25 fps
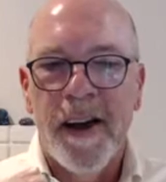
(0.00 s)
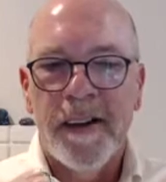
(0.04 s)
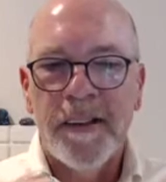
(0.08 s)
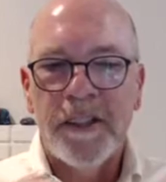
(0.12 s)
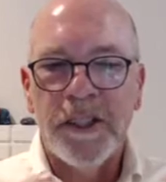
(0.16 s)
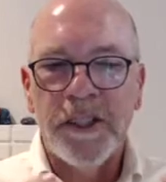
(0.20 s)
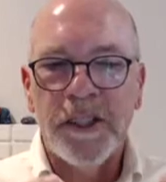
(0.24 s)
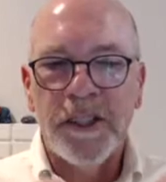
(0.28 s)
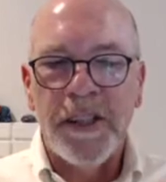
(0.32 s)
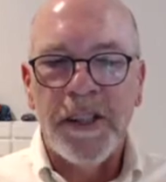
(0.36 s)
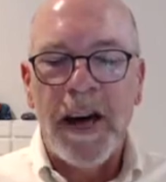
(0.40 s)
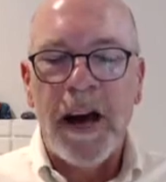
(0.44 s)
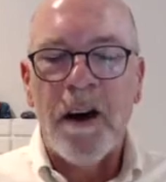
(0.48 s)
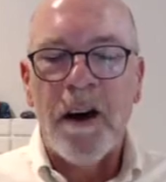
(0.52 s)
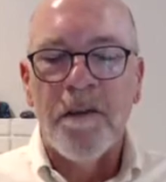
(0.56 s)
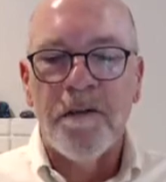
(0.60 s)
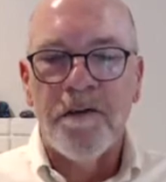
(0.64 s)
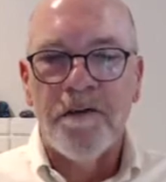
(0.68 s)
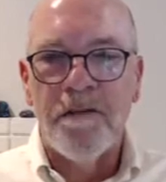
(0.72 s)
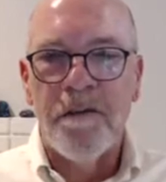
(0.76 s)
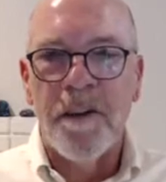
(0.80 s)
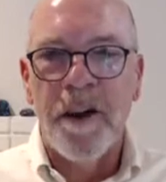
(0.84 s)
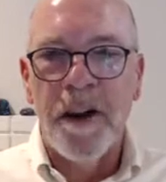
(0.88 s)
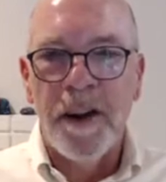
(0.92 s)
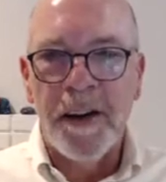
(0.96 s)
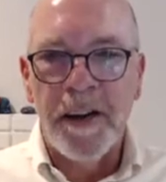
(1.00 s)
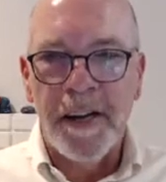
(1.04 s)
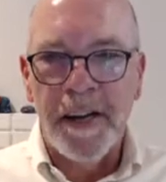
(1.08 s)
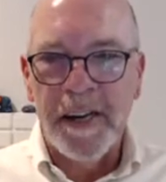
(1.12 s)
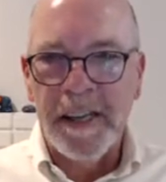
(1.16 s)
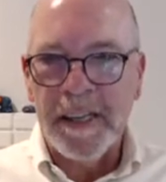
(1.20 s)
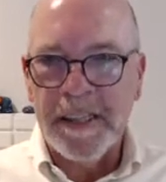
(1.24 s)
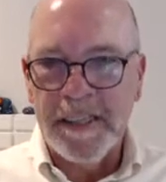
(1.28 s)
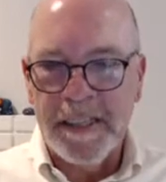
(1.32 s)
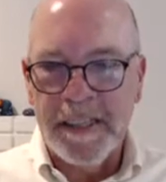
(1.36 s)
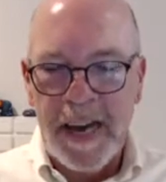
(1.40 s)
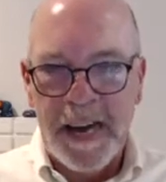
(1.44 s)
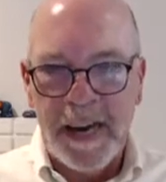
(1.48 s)
just how fun and
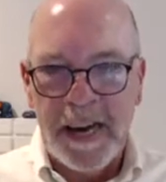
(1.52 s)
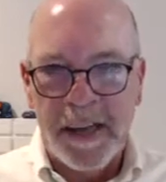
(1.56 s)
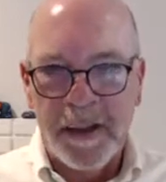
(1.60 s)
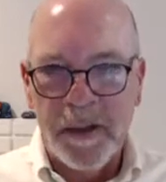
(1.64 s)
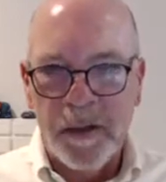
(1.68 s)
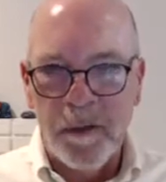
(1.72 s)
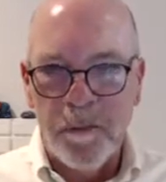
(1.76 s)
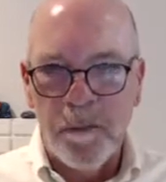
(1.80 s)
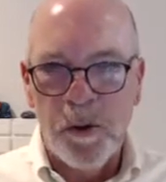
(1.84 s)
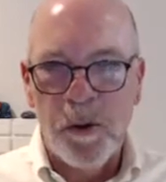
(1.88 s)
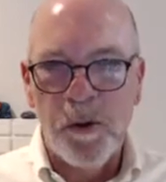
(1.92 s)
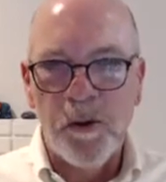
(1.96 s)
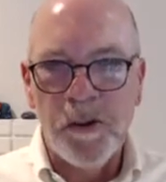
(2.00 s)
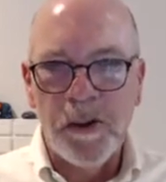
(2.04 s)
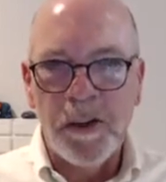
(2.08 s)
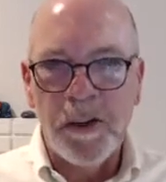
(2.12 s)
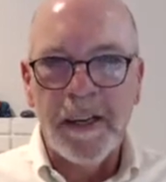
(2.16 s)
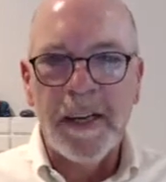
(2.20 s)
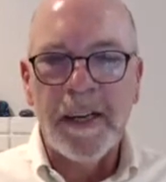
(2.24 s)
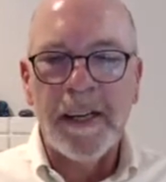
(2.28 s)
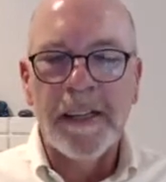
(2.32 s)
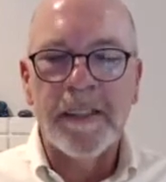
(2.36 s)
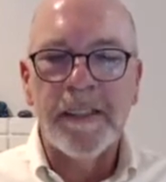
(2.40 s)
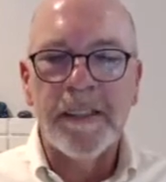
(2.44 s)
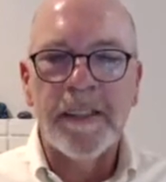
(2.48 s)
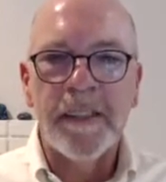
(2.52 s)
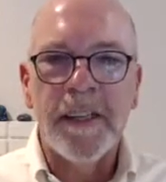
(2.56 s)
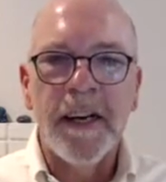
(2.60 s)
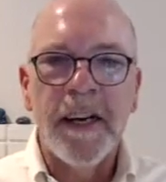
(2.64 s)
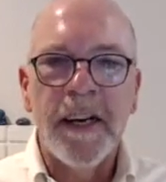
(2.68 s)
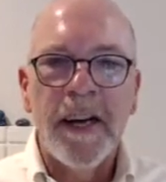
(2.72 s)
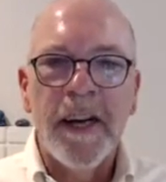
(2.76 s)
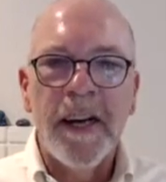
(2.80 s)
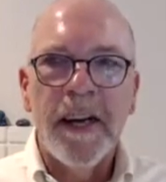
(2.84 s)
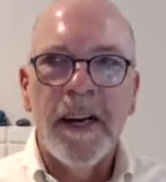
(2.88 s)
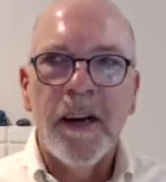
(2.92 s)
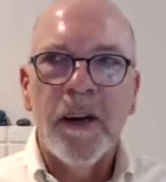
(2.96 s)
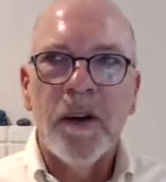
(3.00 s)
exciting the music is.
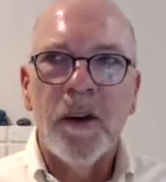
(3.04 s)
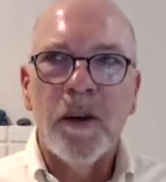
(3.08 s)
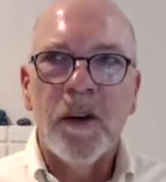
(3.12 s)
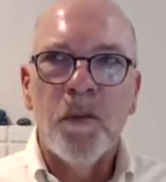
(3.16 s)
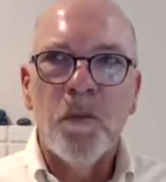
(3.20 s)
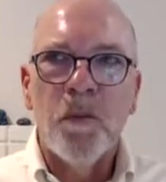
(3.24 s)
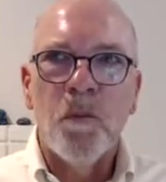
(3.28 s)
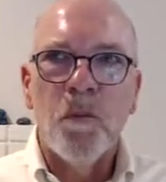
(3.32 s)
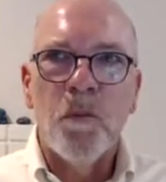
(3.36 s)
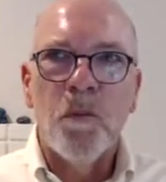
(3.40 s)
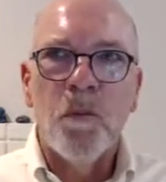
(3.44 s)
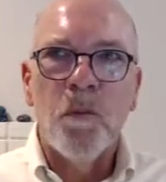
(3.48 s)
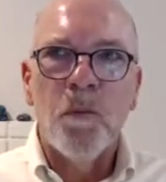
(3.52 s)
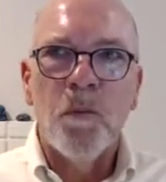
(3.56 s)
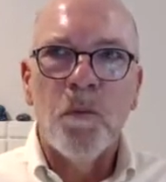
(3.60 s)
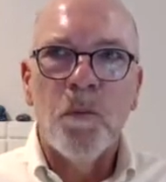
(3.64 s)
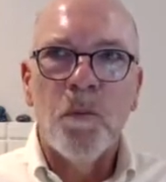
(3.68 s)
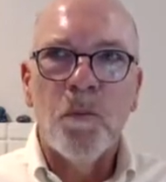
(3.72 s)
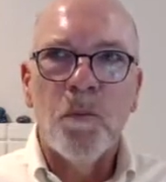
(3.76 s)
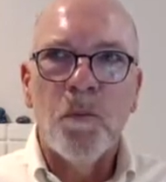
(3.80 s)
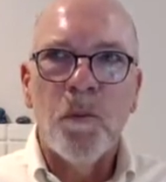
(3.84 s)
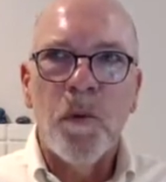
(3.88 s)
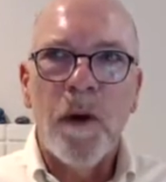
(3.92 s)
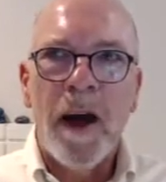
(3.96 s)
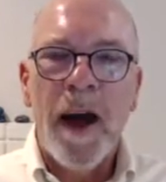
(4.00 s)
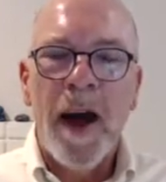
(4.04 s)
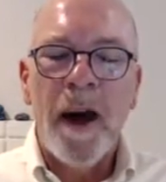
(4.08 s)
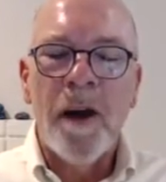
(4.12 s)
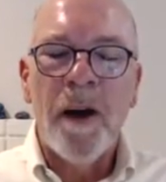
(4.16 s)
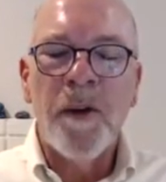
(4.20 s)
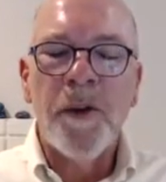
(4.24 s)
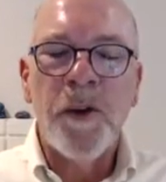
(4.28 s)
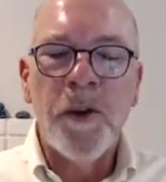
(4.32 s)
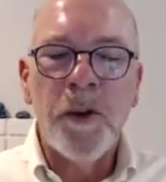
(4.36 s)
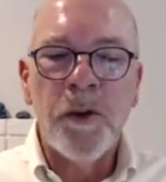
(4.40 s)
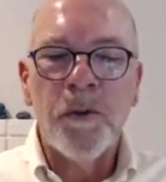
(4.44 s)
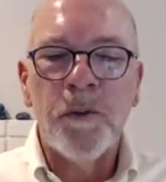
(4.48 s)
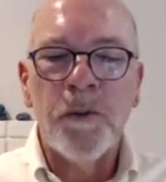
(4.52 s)
How
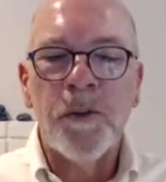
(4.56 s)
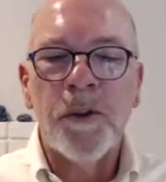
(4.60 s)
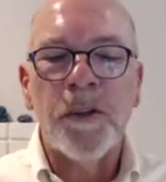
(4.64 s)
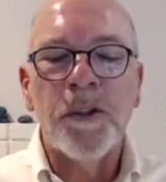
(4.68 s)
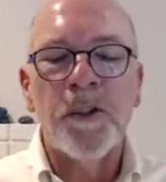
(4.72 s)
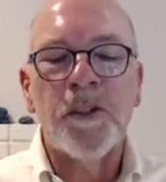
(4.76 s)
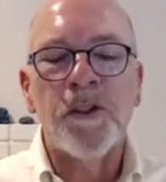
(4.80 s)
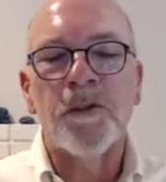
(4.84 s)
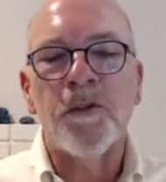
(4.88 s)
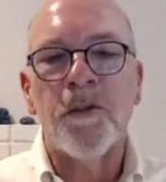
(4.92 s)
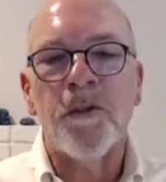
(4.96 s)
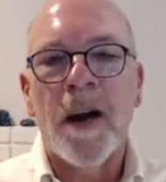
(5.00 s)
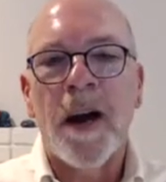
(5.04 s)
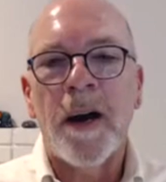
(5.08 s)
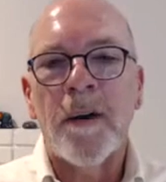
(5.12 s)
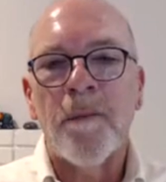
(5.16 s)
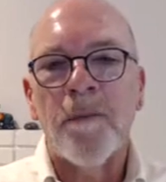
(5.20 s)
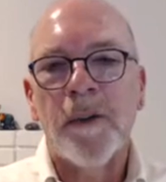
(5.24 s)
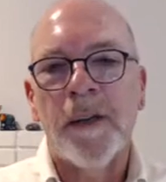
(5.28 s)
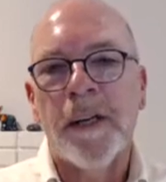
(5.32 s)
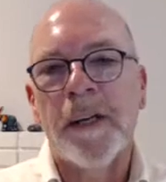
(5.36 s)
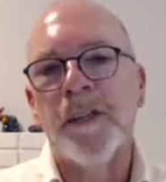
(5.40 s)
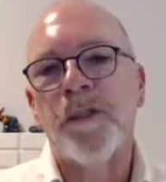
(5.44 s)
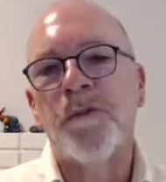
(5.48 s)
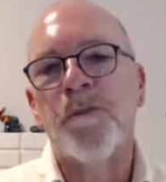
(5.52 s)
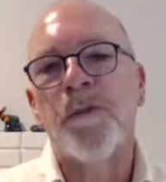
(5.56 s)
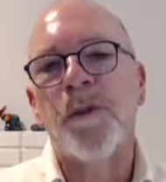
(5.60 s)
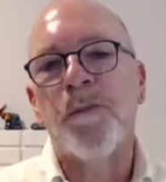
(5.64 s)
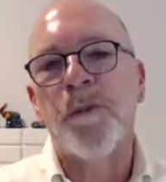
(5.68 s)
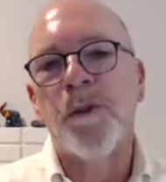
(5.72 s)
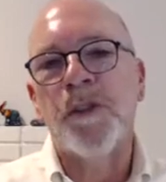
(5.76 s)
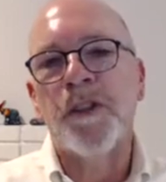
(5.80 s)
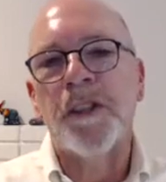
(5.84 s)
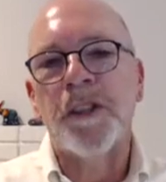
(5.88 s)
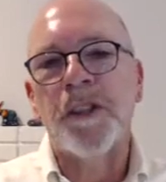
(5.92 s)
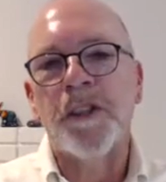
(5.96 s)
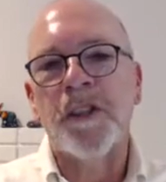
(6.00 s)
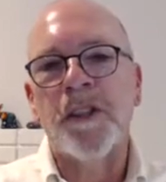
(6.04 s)
do you describe klezmer
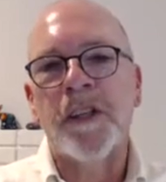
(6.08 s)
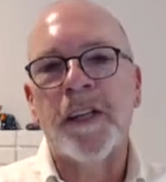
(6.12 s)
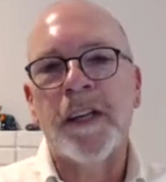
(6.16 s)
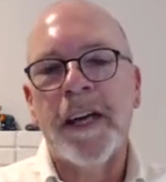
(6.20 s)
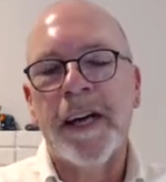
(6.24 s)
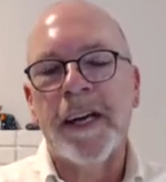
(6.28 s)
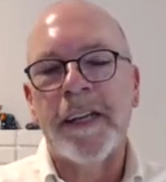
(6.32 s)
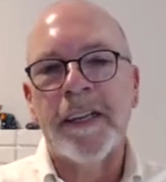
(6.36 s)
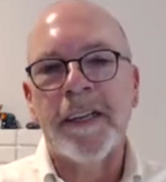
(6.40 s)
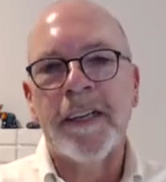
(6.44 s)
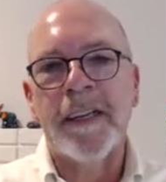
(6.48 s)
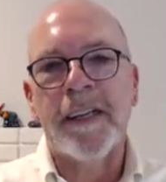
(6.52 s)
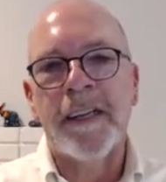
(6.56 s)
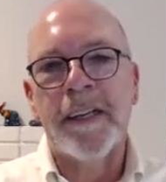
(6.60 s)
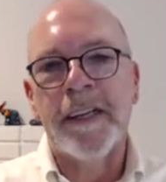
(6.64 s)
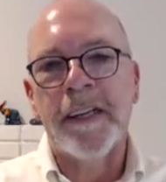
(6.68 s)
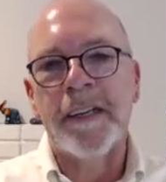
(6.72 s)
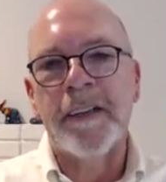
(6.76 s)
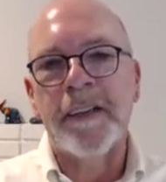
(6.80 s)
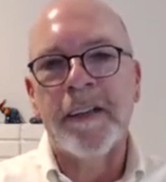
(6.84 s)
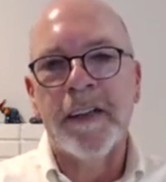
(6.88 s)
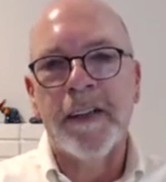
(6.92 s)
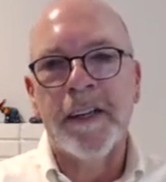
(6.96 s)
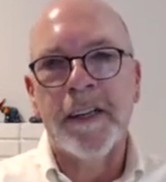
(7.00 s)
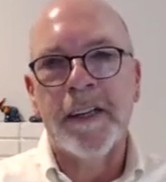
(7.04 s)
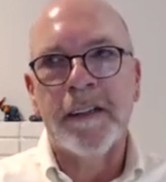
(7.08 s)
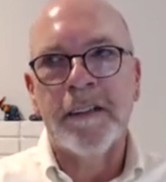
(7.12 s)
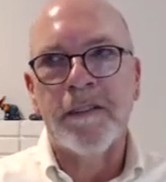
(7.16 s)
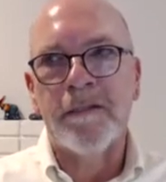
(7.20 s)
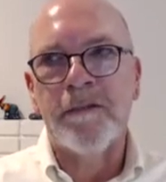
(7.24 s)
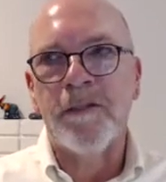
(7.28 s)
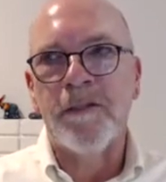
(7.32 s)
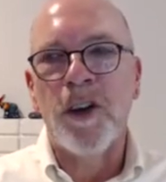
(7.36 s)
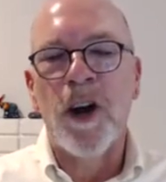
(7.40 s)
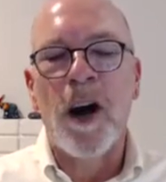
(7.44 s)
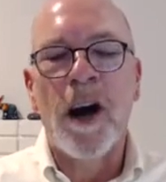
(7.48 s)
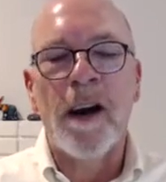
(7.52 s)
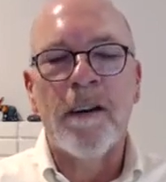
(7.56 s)
music to the
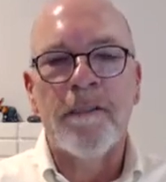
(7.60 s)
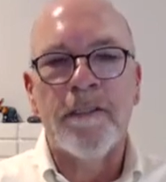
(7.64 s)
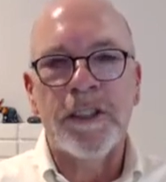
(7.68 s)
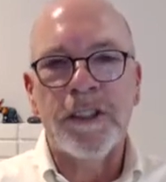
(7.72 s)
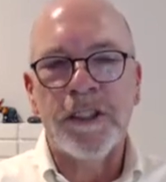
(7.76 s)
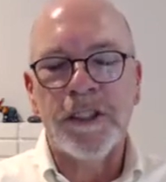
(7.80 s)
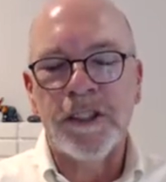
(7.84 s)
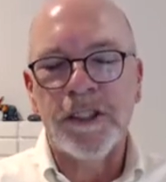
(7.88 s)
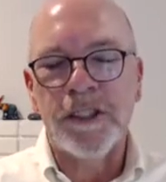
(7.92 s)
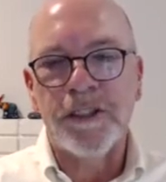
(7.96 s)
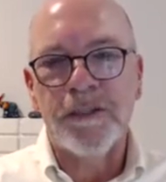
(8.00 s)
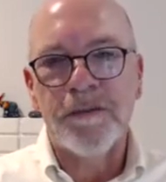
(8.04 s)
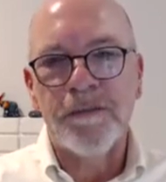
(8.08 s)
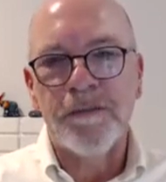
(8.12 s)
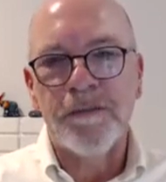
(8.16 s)
novice?